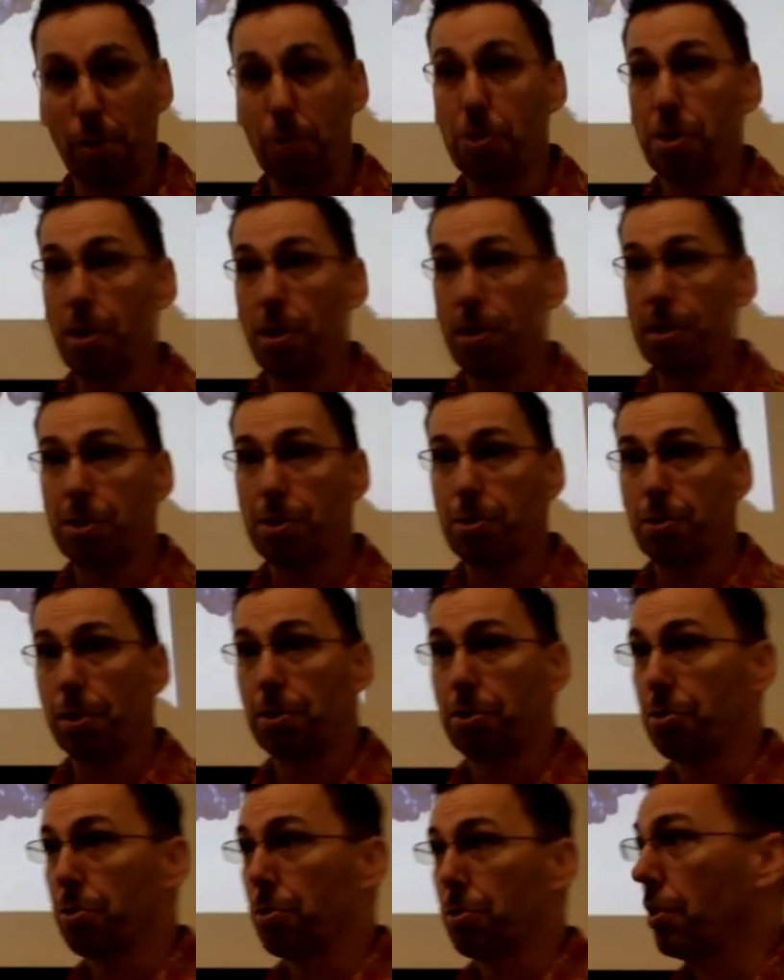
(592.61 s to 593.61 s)
Tertiary
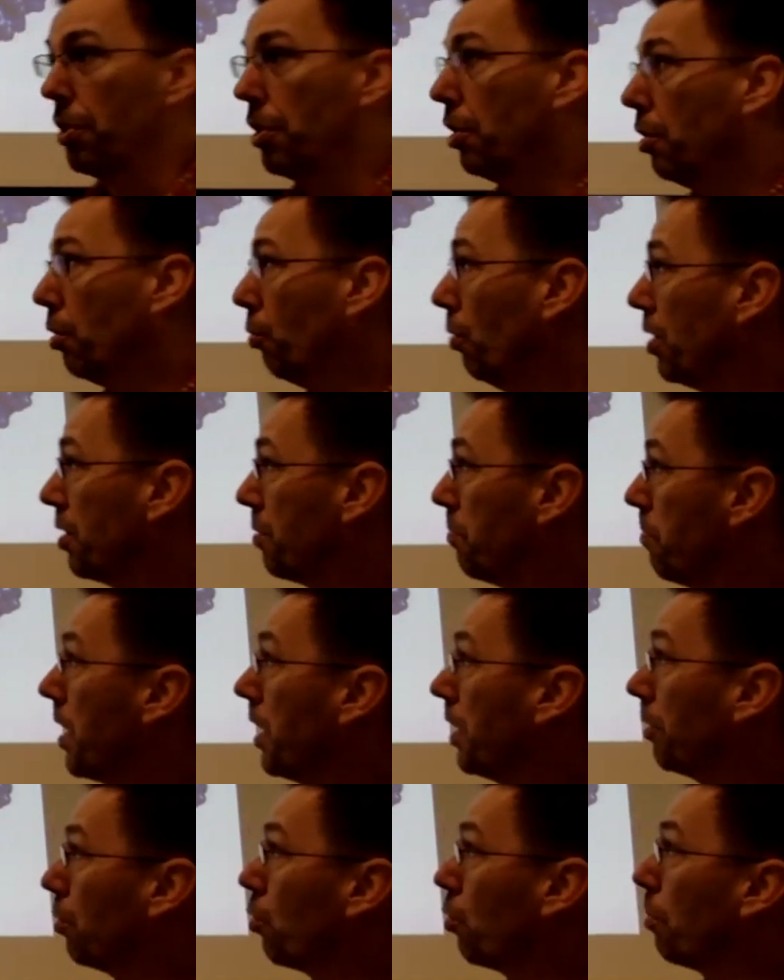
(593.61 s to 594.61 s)
structure, which
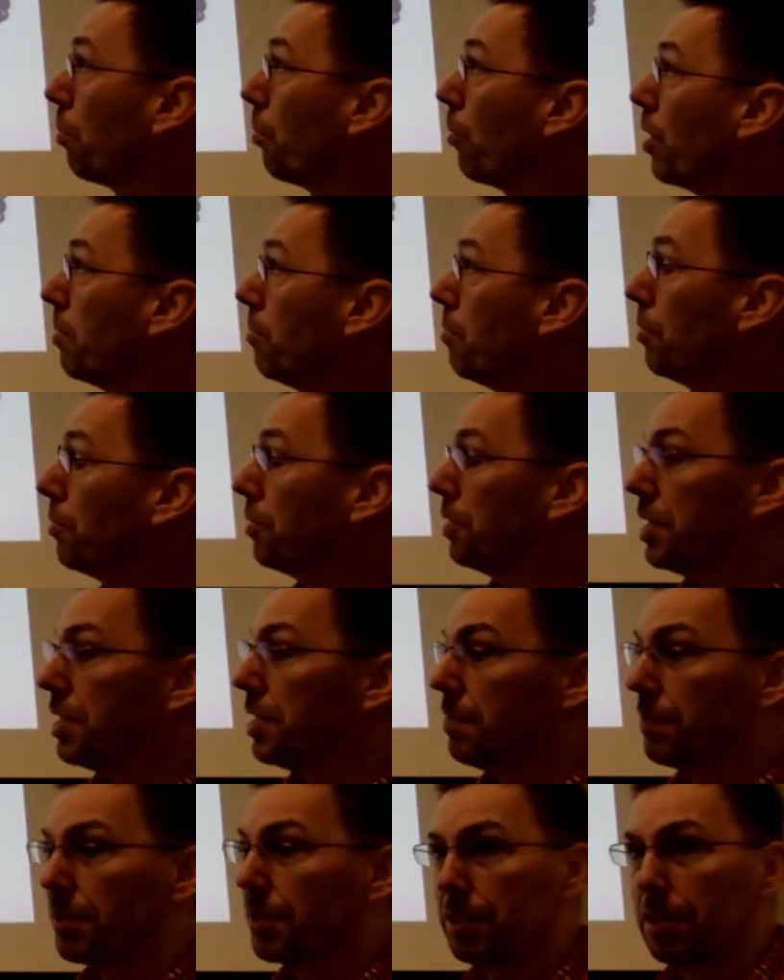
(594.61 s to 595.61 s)
may incorporate
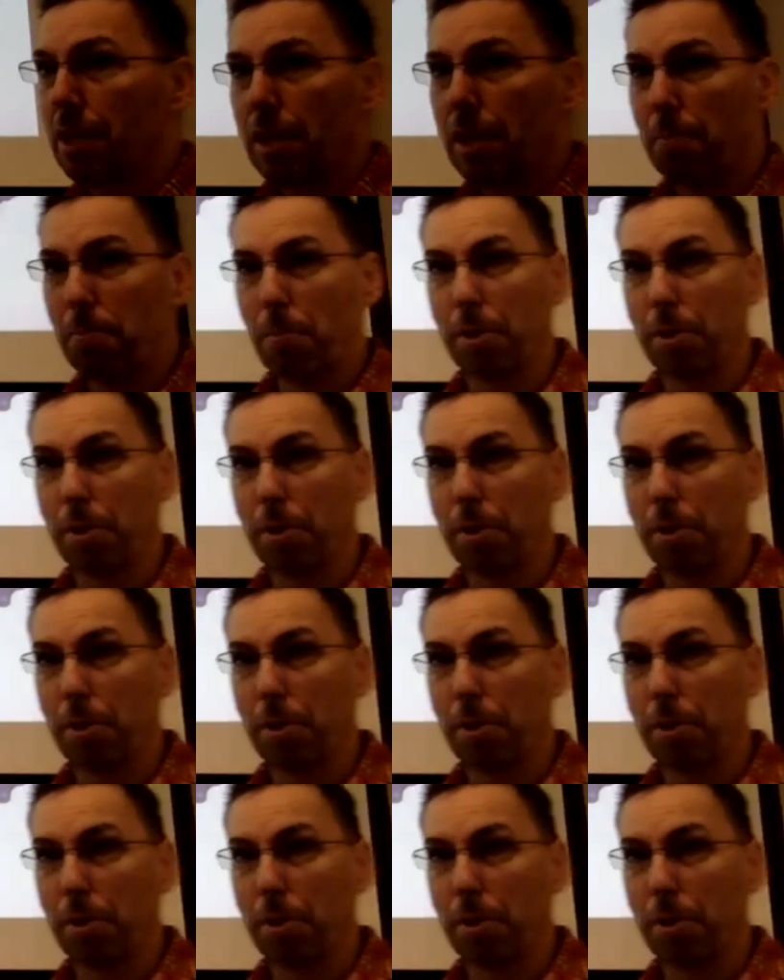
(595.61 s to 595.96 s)
motifs,